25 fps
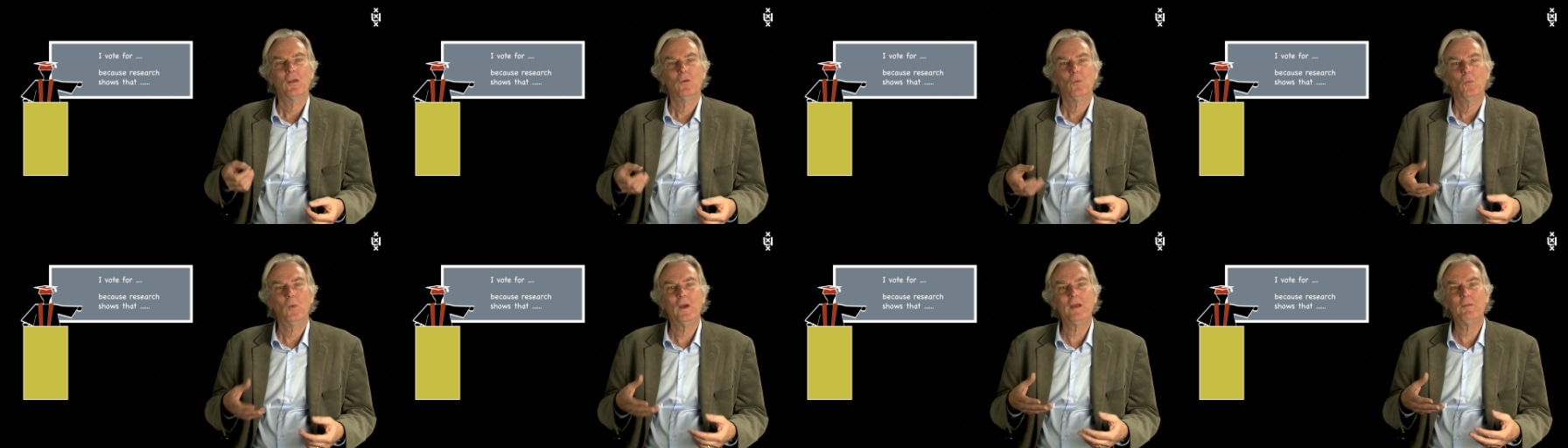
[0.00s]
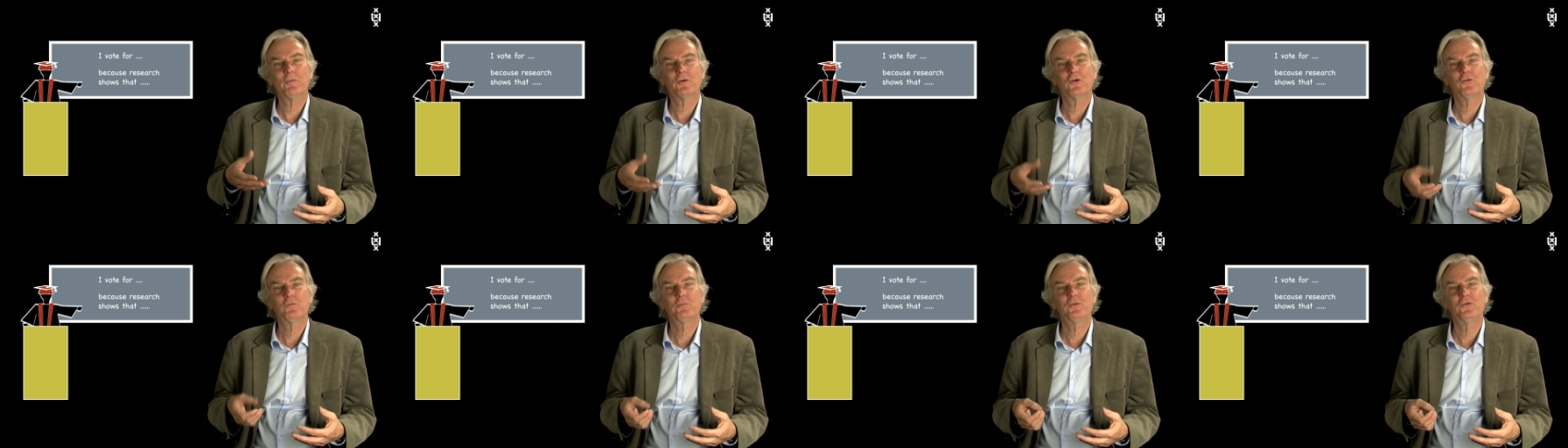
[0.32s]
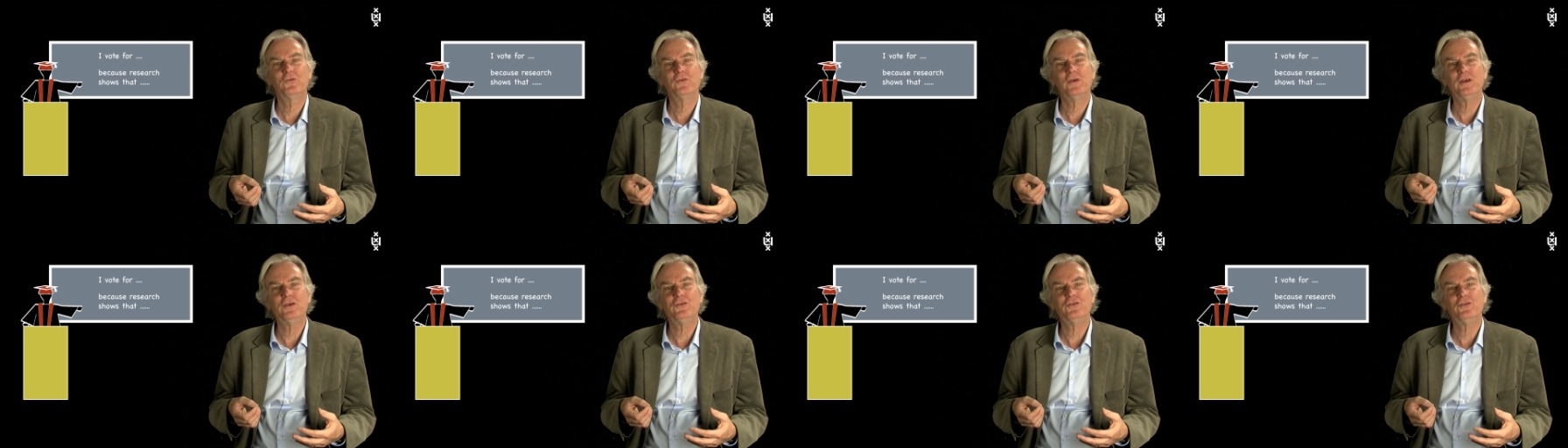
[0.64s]
Weber's
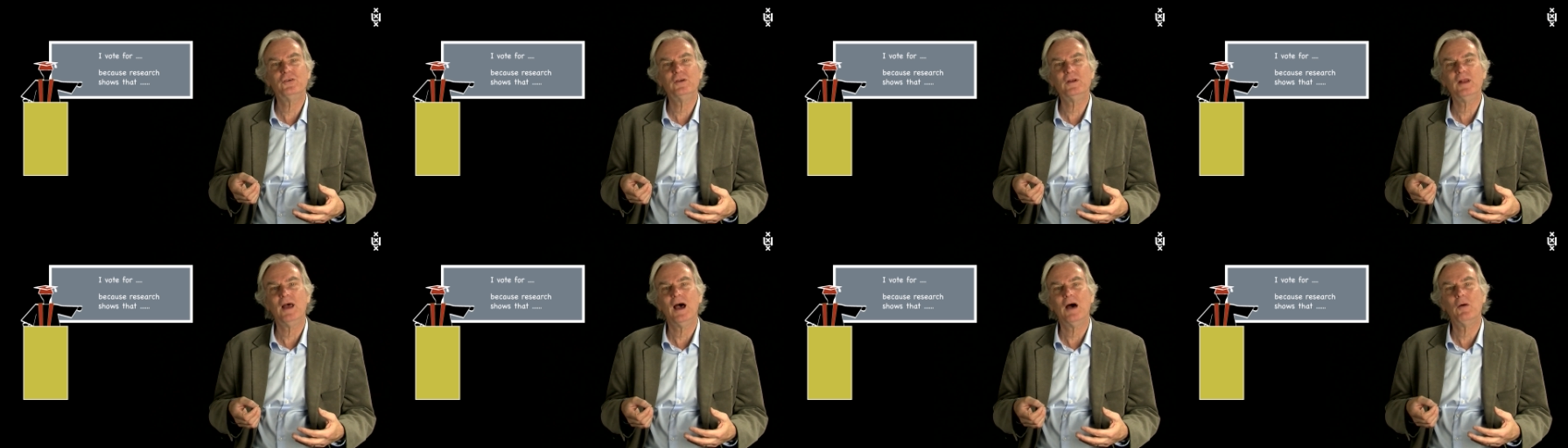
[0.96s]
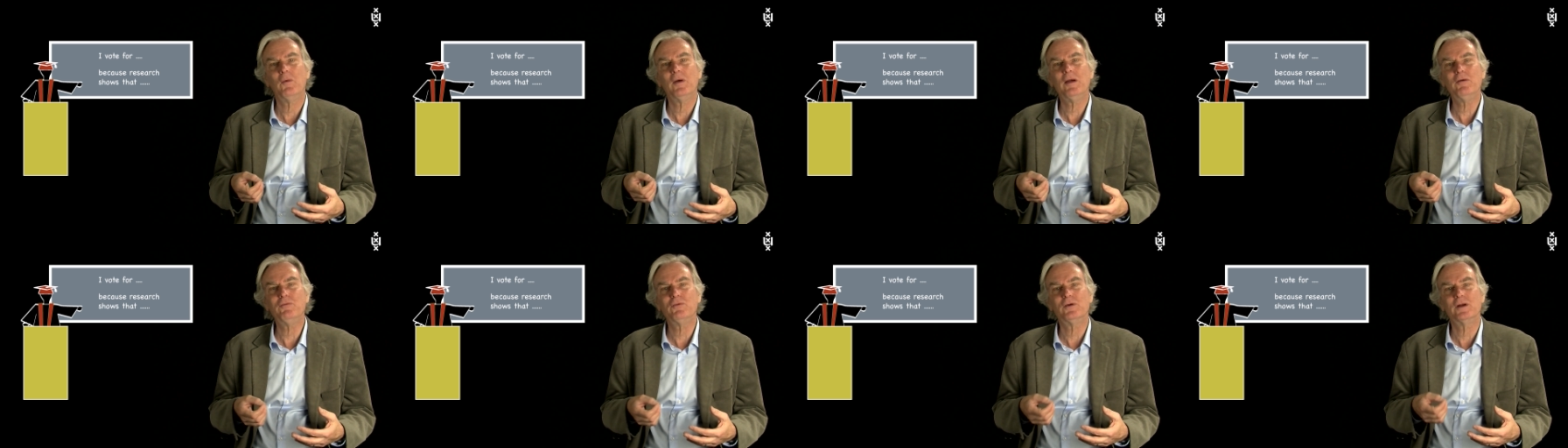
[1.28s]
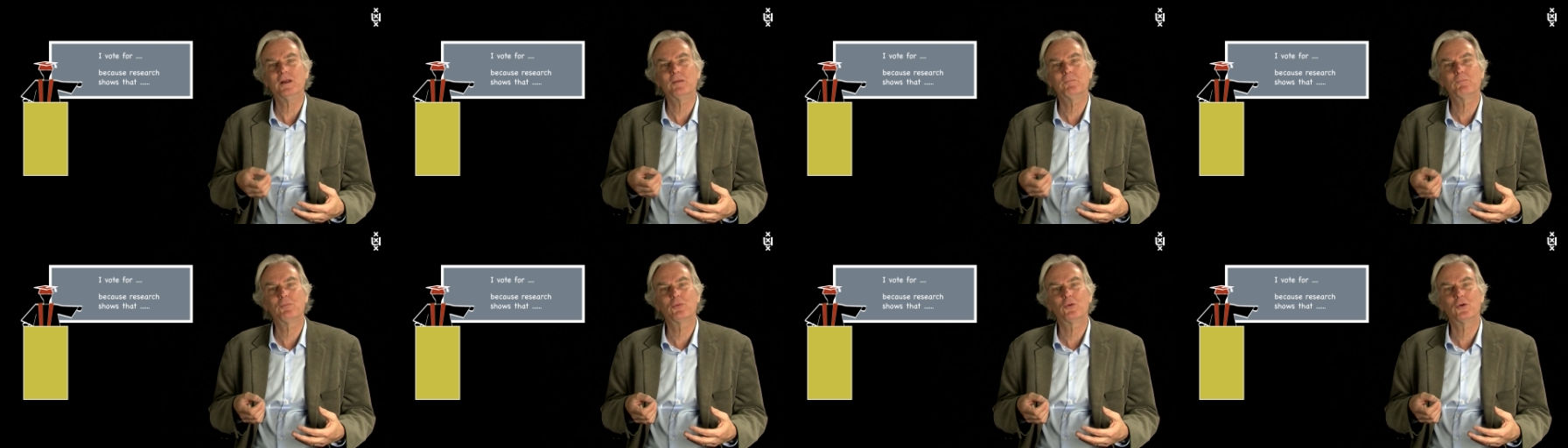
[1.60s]
position, however
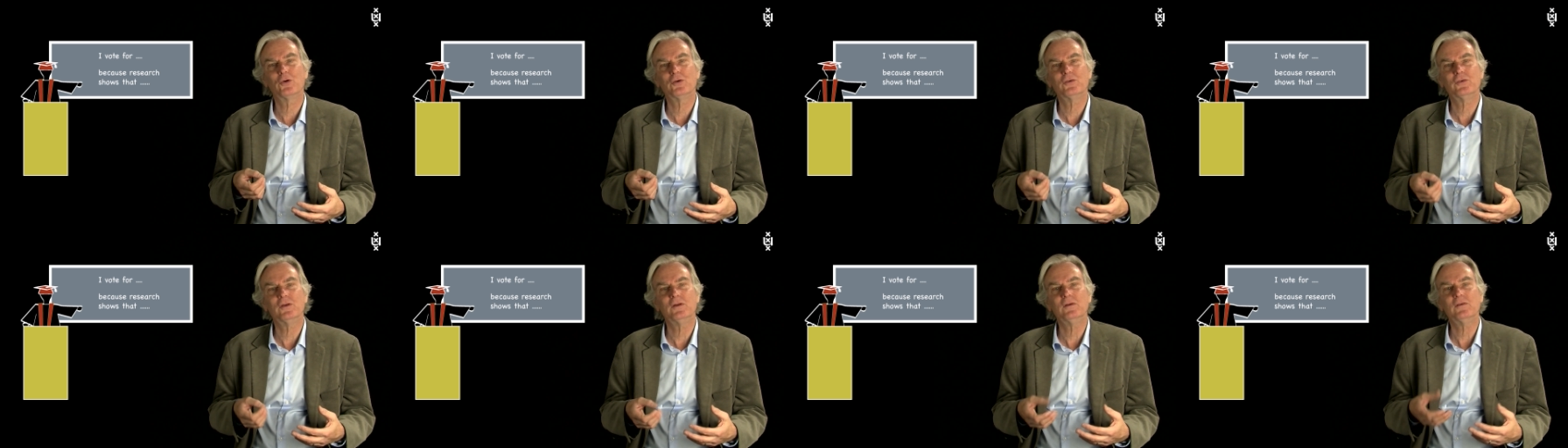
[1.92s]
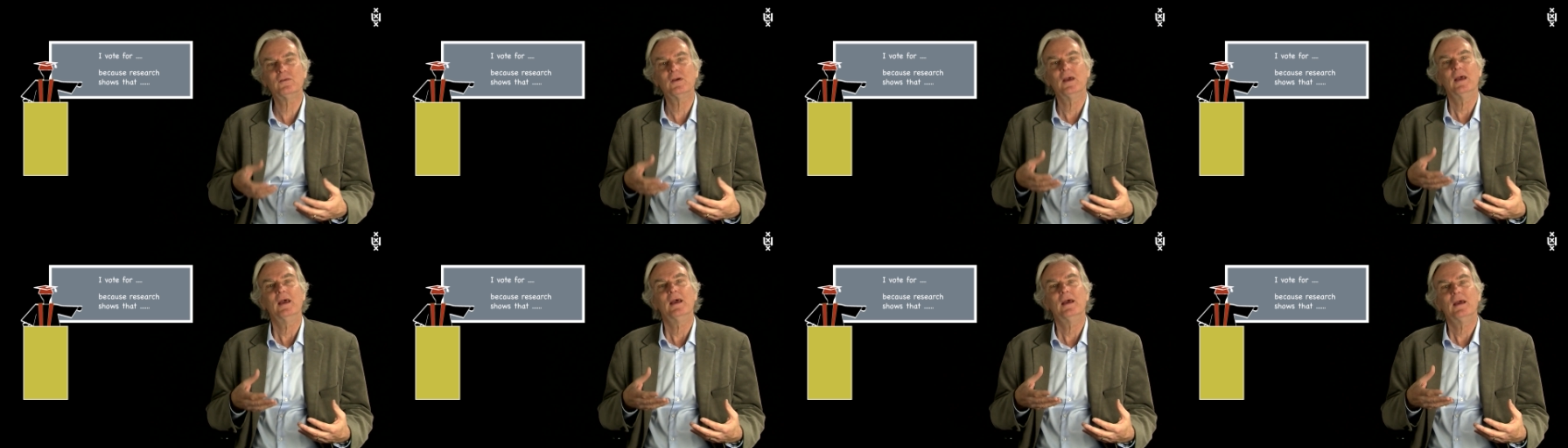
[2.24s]
important,